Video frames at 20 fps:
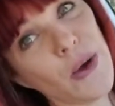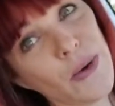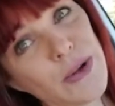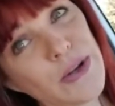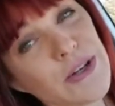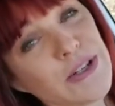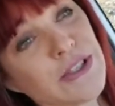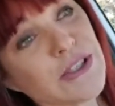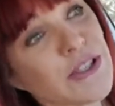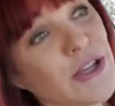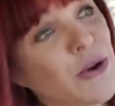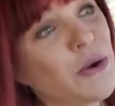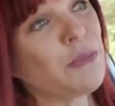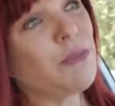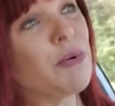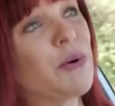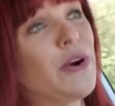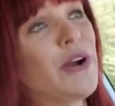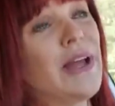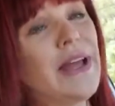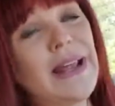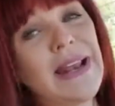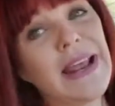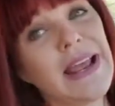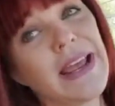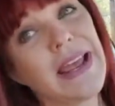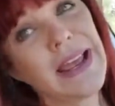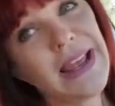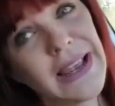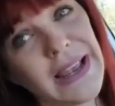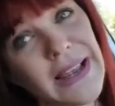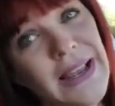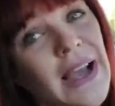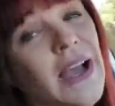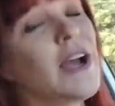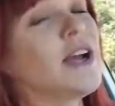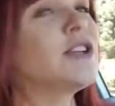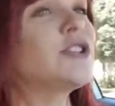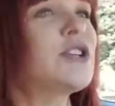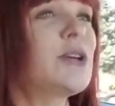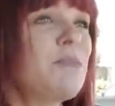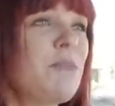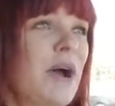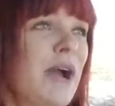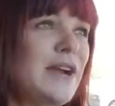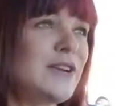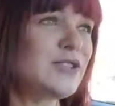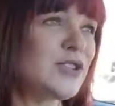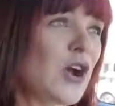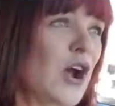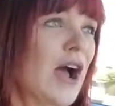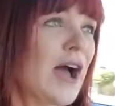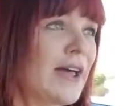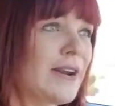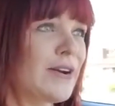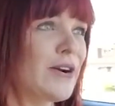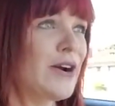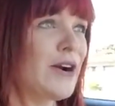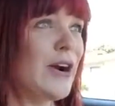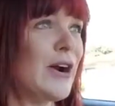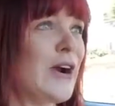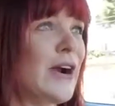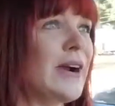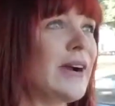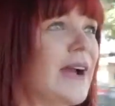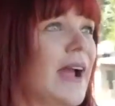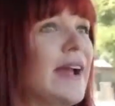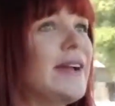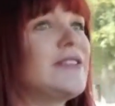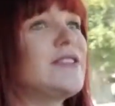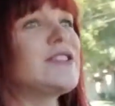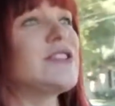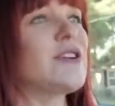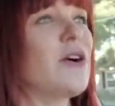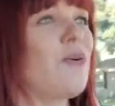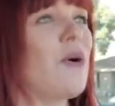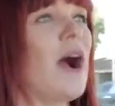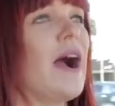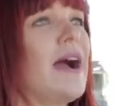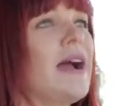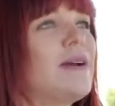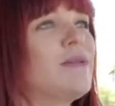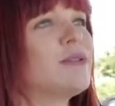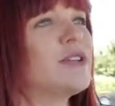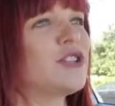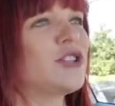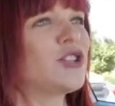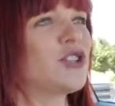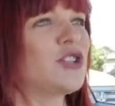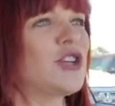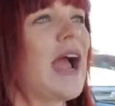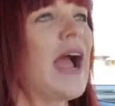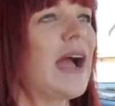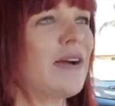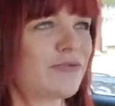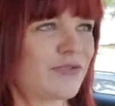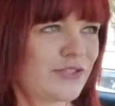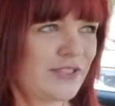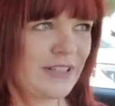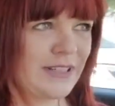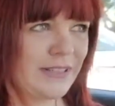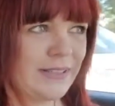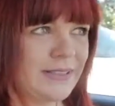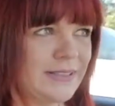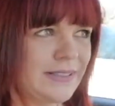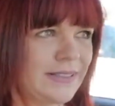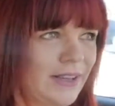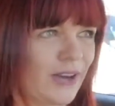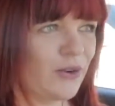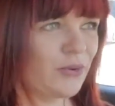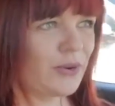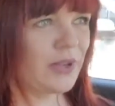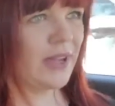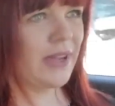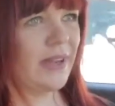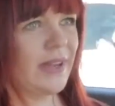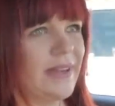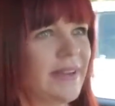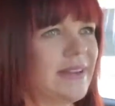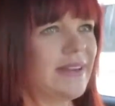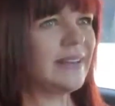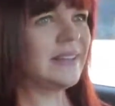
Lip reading: you're so pretty to my daughter. And so I was shafted, okay?